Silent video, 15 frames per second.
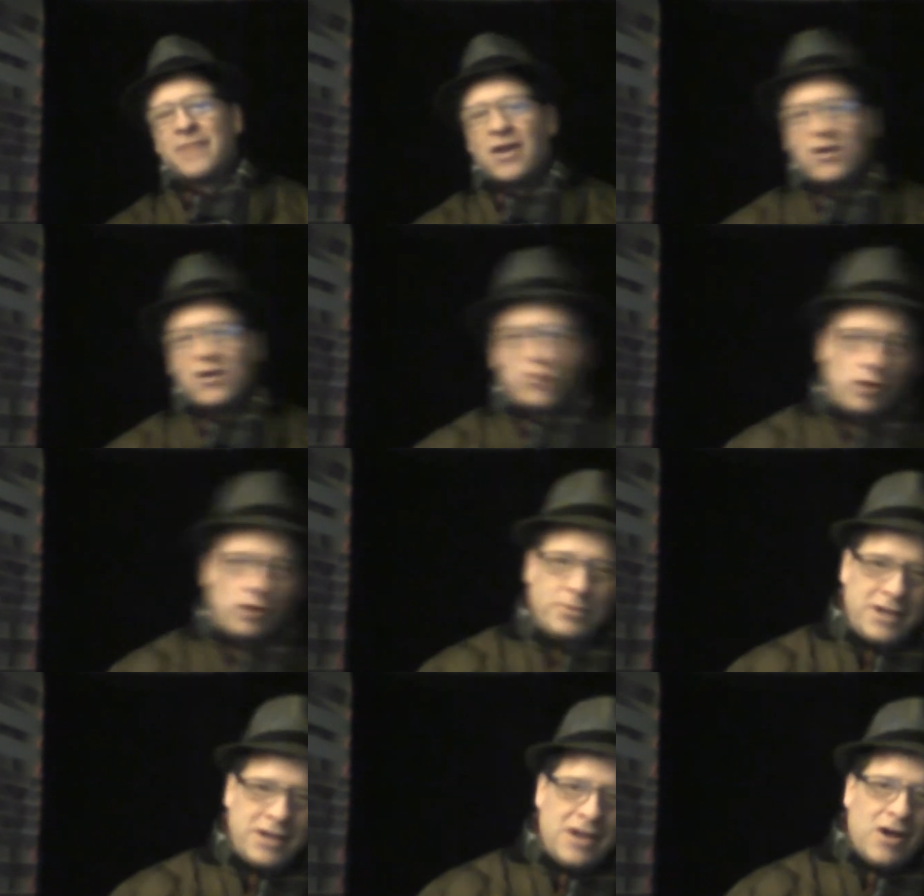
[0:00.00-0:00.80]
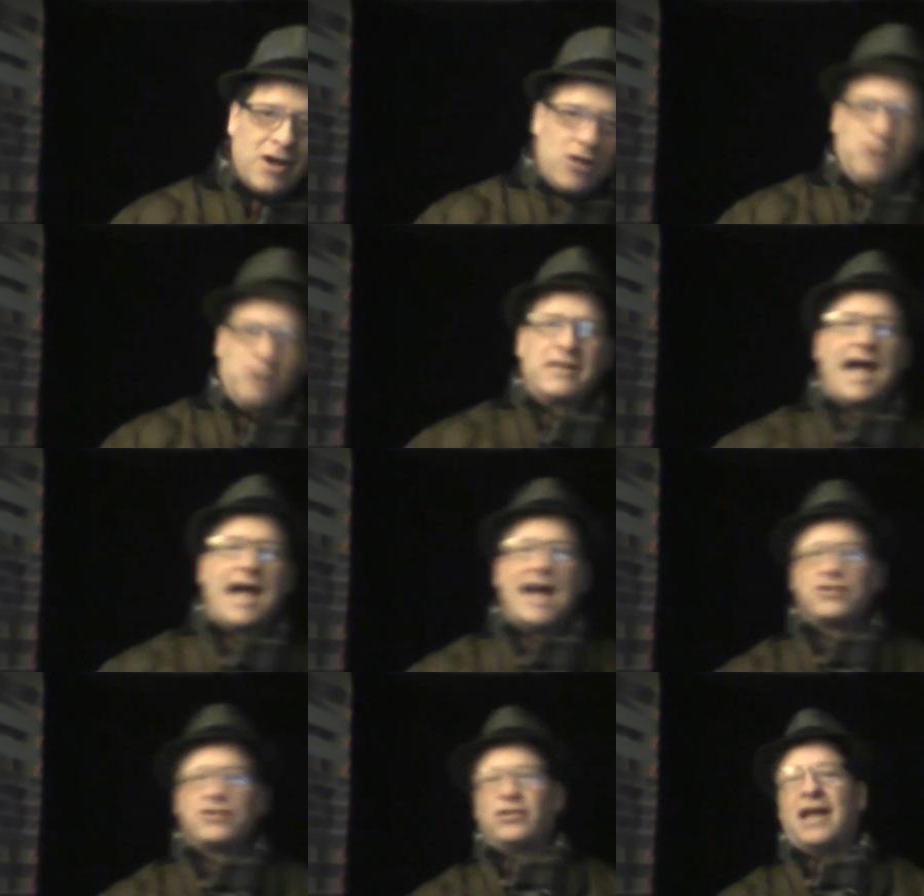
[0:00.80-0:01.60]
normally old
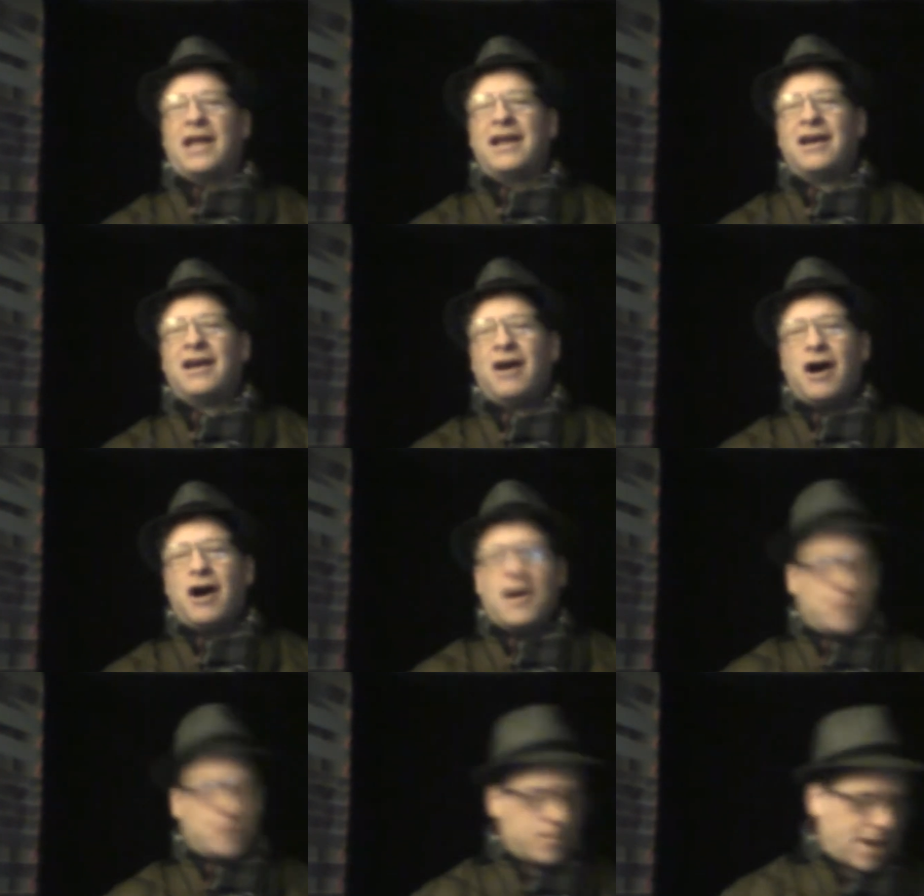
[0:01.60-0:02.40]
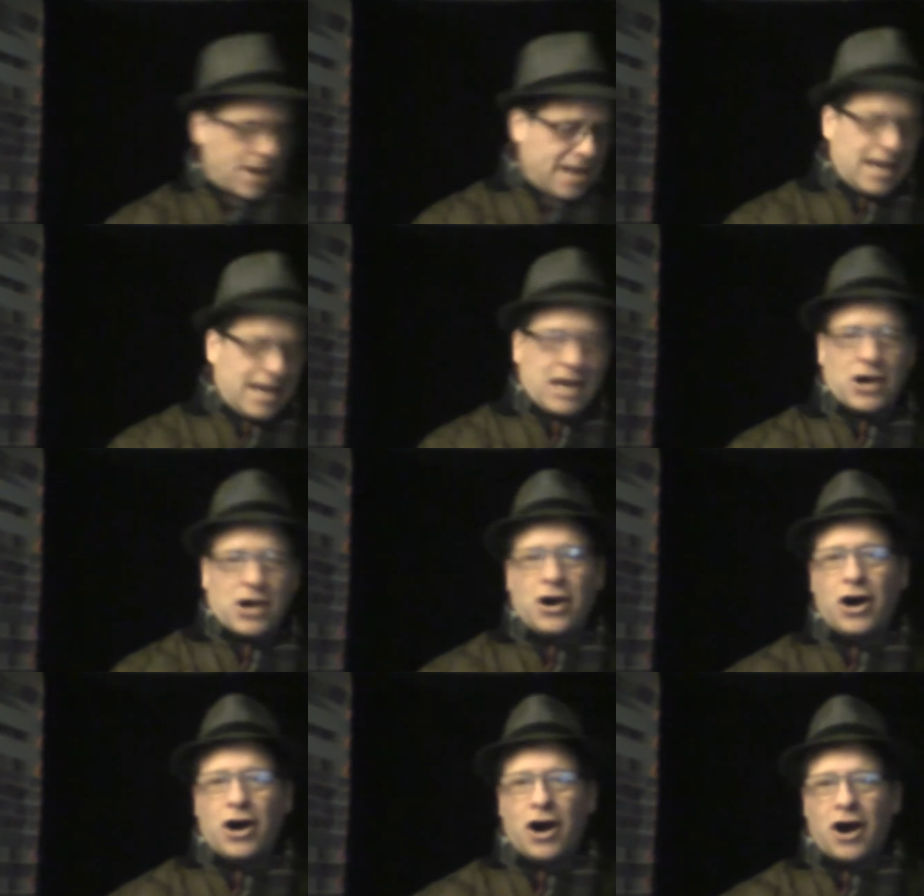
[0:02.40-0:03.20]
guys would like offer to buy you a
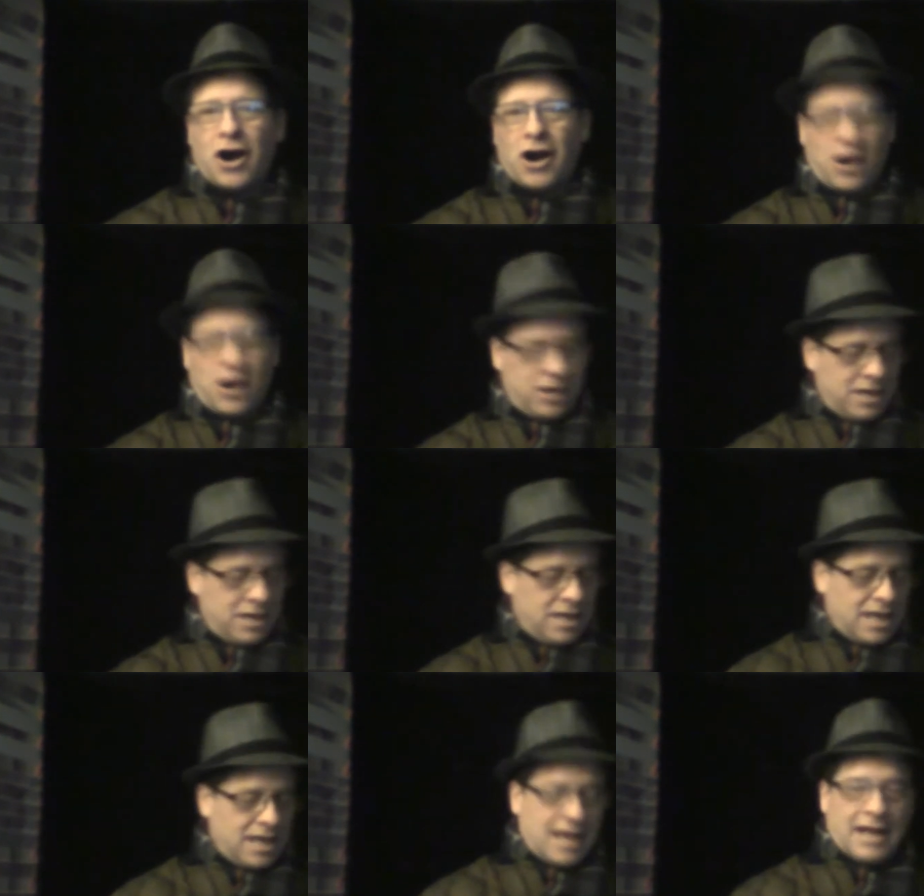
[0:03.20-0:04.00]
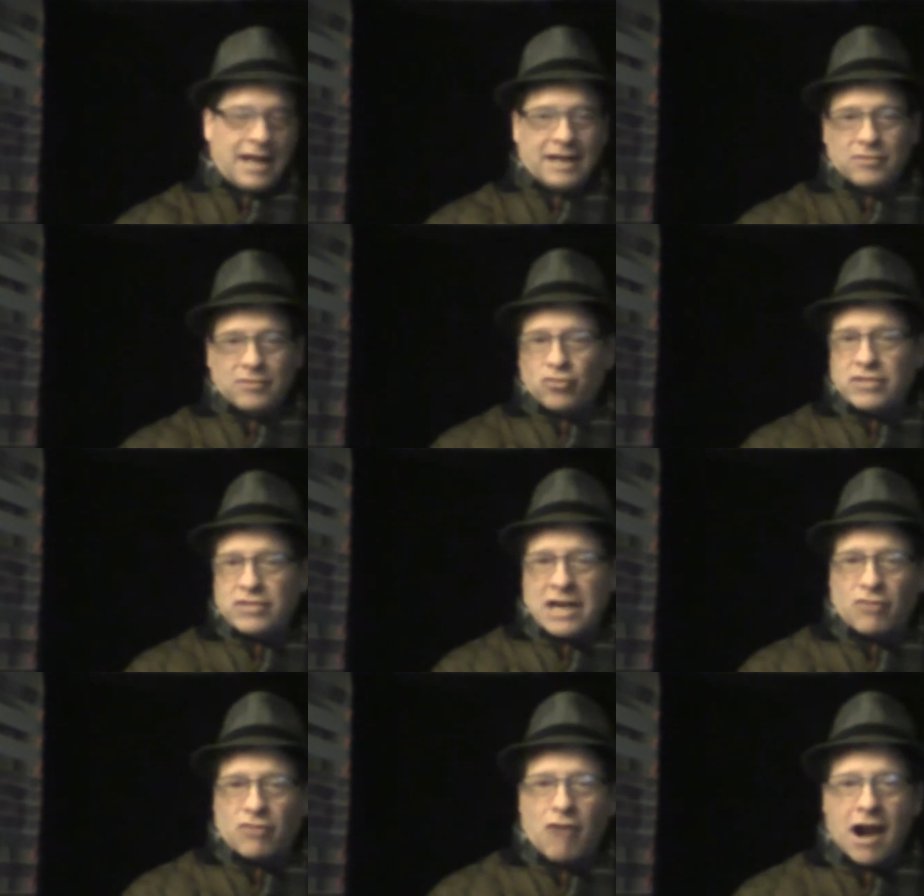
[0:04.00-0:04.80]
car,
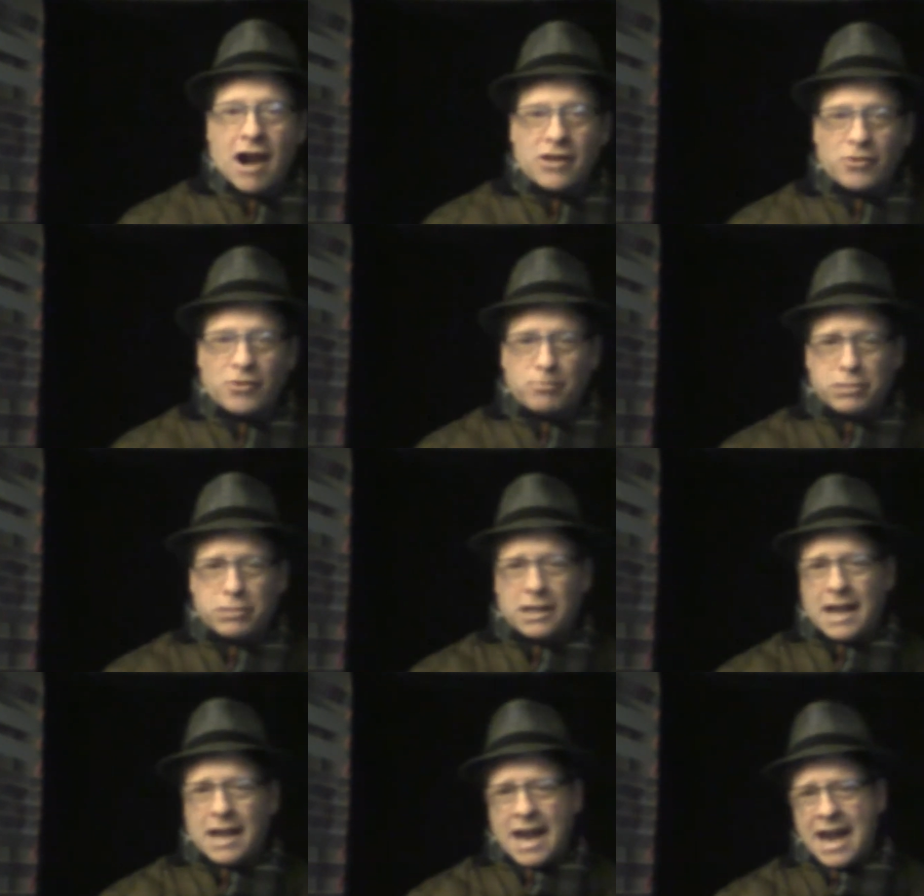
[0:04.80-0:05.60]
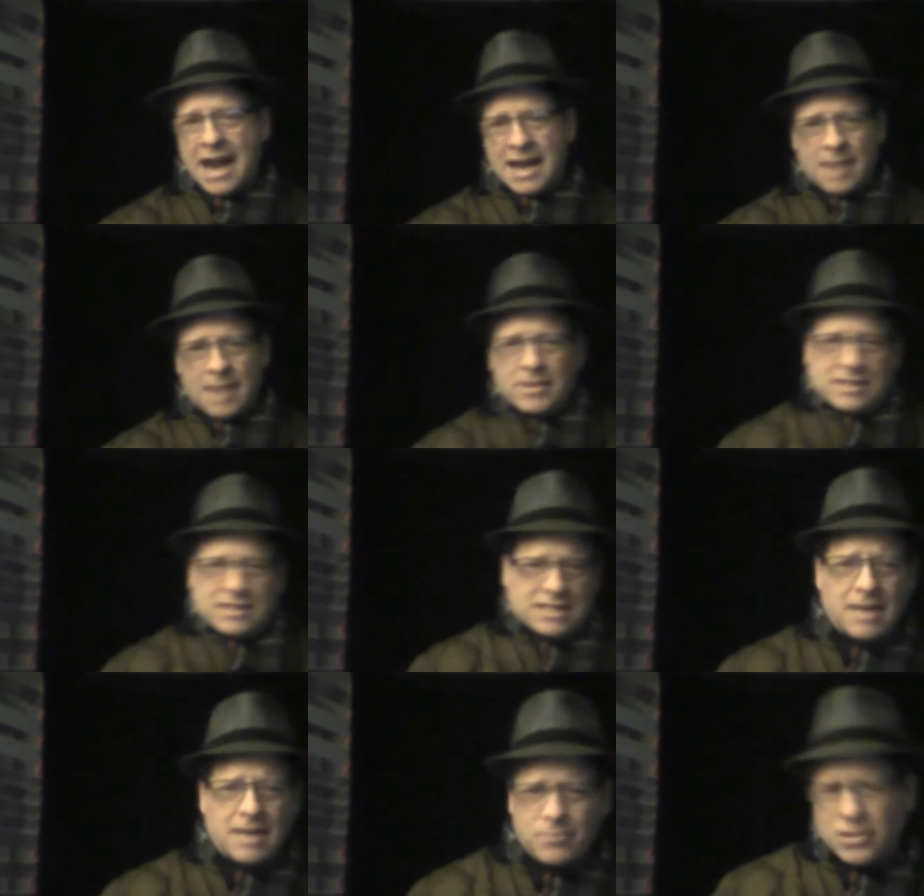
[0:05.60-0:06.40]
take a ride on their plane. I mean,
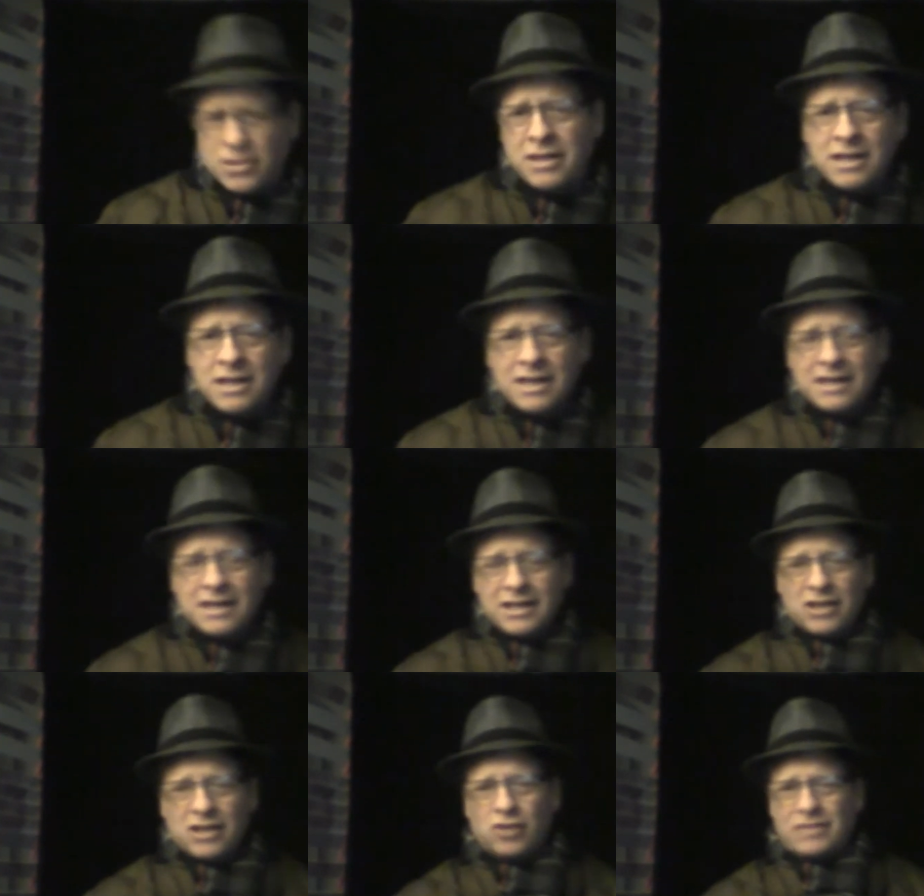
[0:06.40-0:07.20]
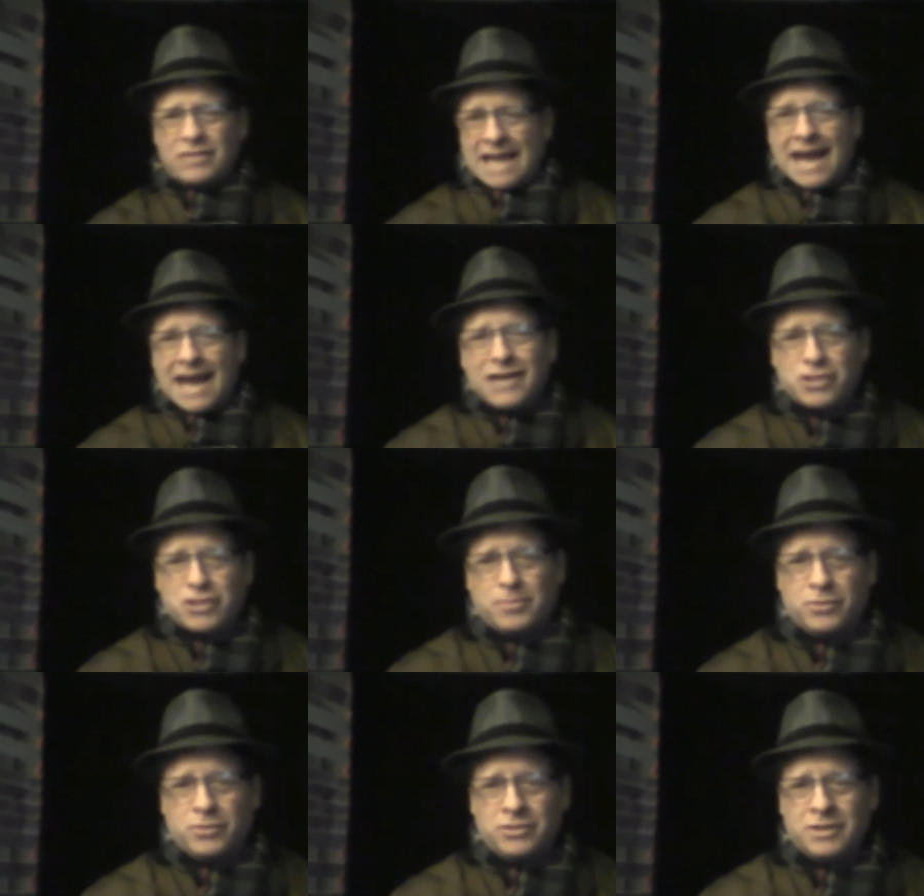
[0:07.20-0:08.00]
something, you know,
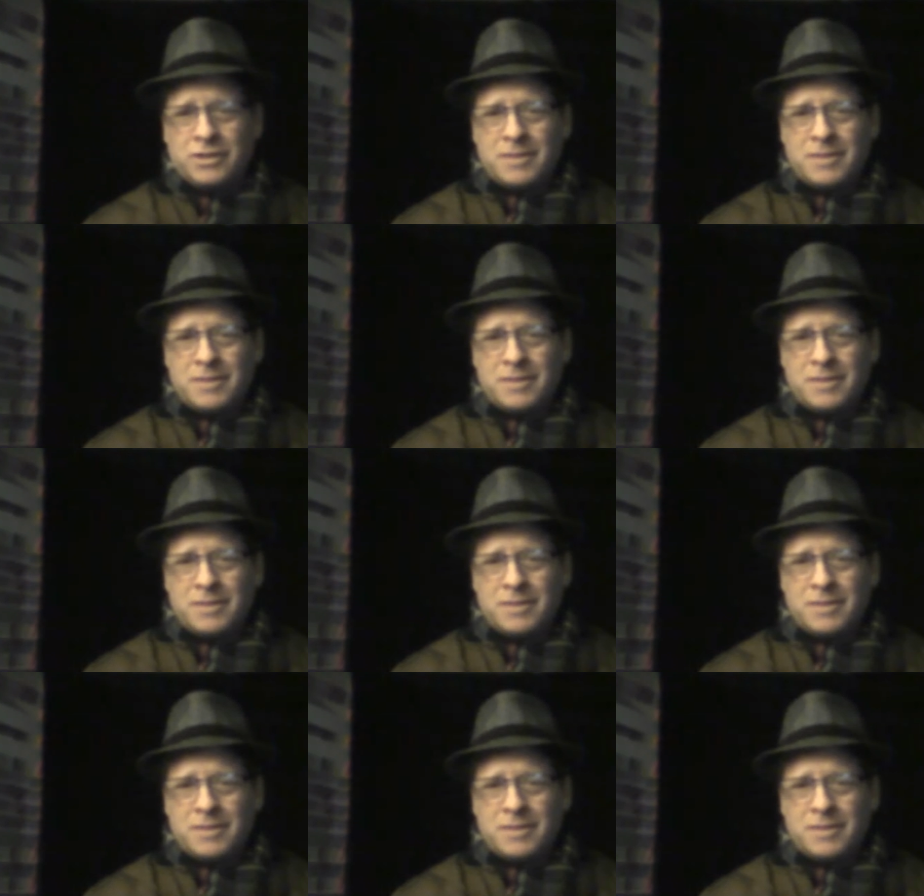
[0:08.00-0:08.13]
tangible.